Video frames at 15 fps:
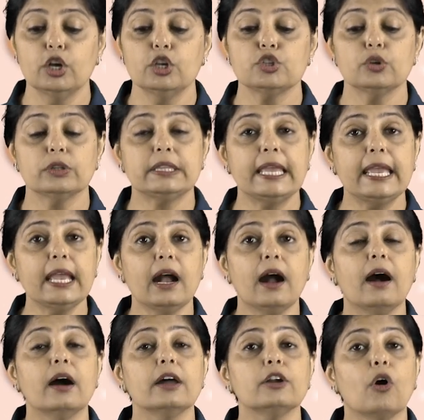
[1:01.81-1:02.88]
So they
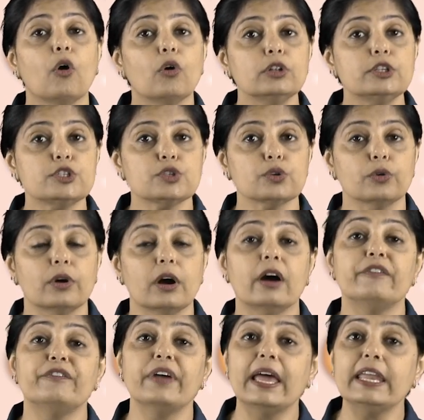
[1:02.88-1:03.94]
are also a
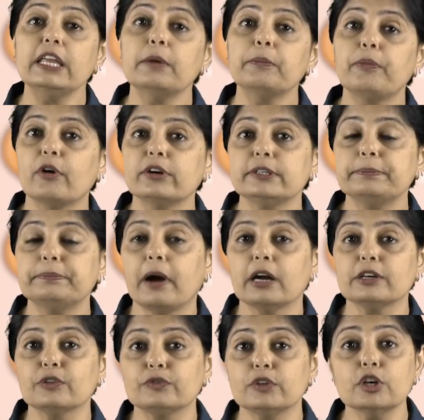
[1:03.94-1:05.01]
very important
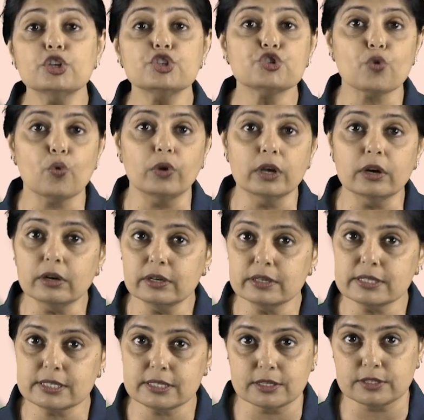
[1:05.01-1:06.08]
part of the solar
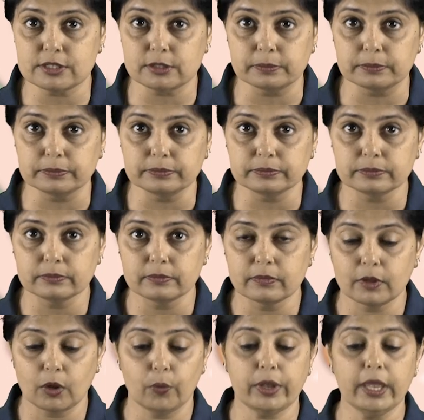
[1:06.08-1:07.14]
system.
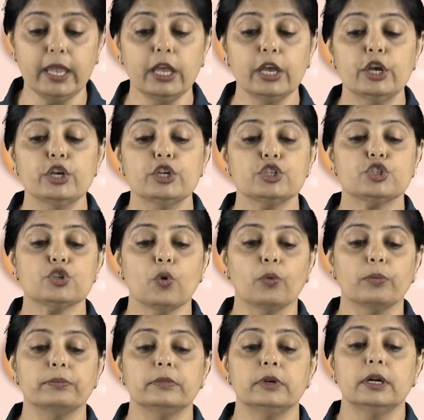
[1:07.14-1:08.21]
Okay. So
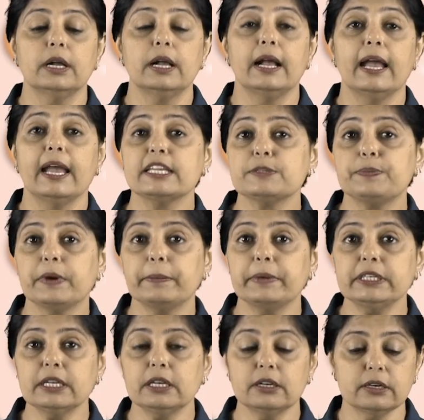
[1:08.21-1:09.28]

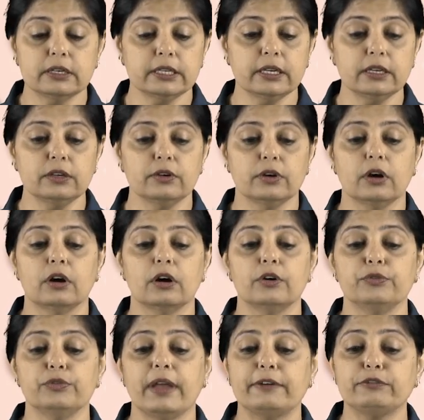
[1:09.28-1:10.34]
experimental learning,
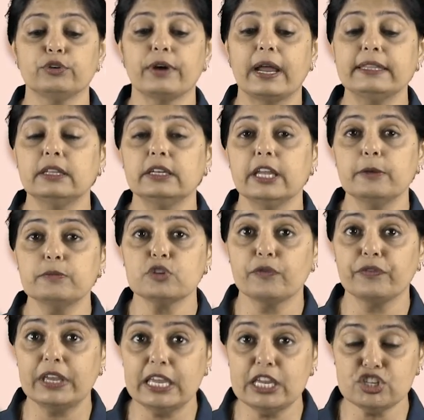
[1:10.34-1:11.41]
you have to write the names
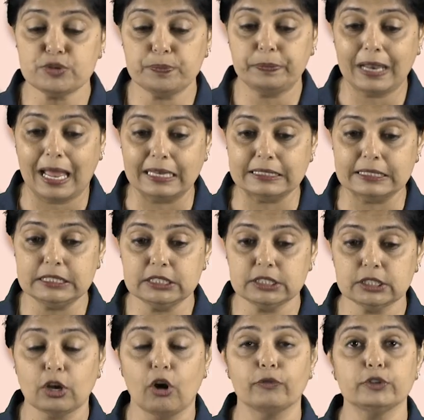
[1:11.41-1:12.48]
of each
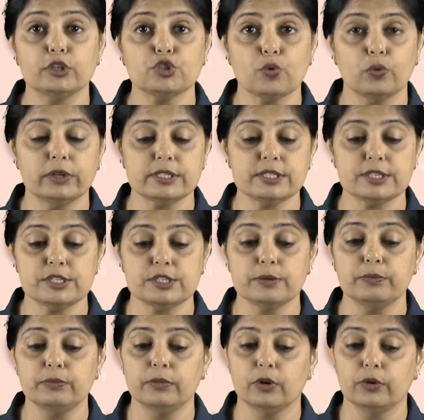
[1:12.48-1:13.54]
planet of the solar
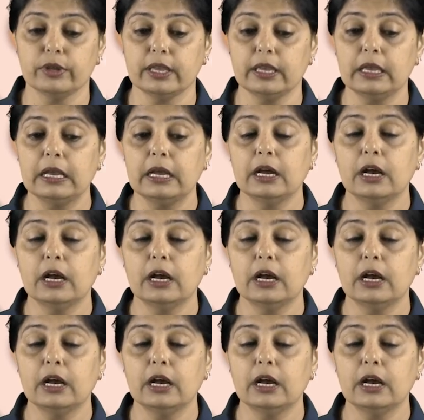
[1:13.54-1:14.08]
system. Okay.